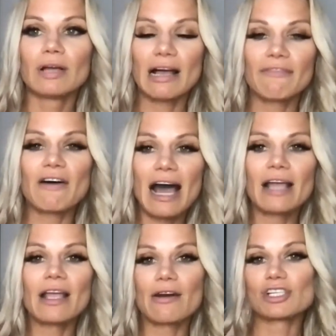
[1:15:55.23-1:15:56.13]
have
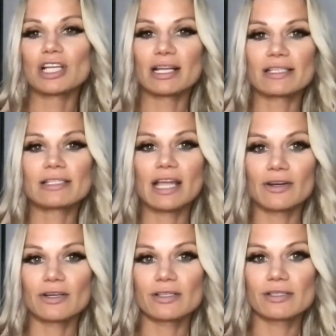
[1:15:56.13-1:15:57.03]
high energetic
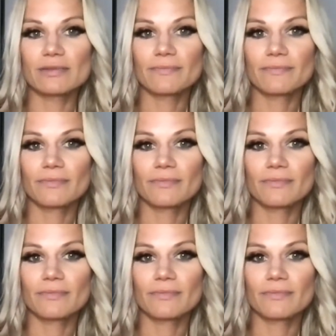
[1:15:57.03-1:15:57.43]
standards.